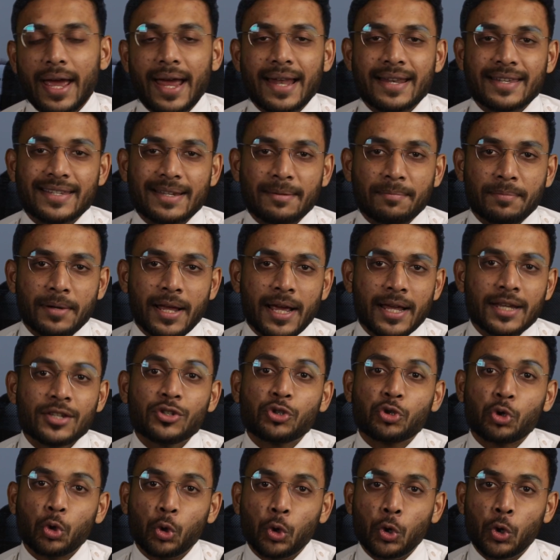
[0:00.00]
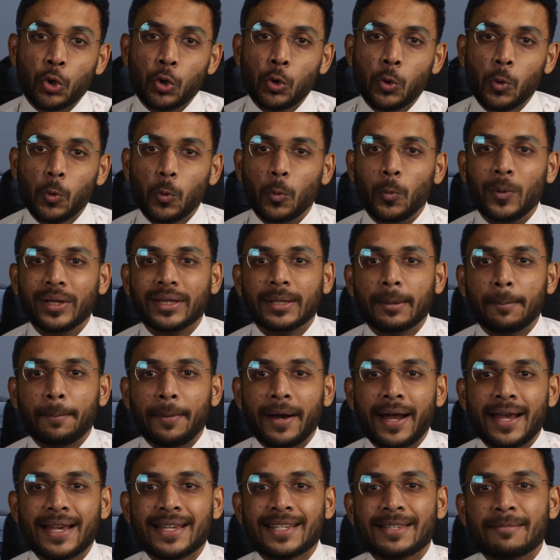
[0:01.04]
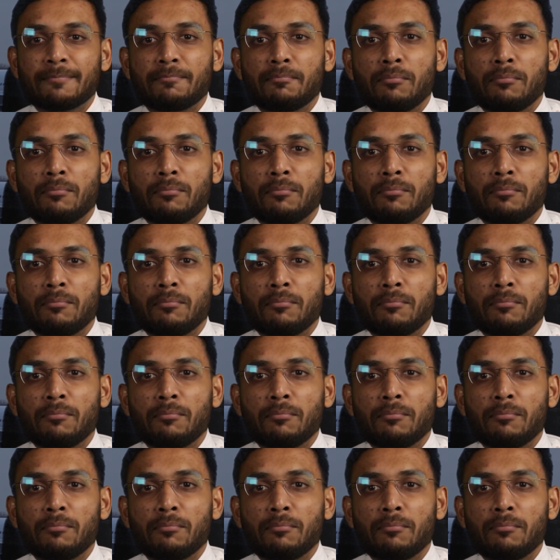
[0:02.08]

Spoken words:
and supplies to you with a price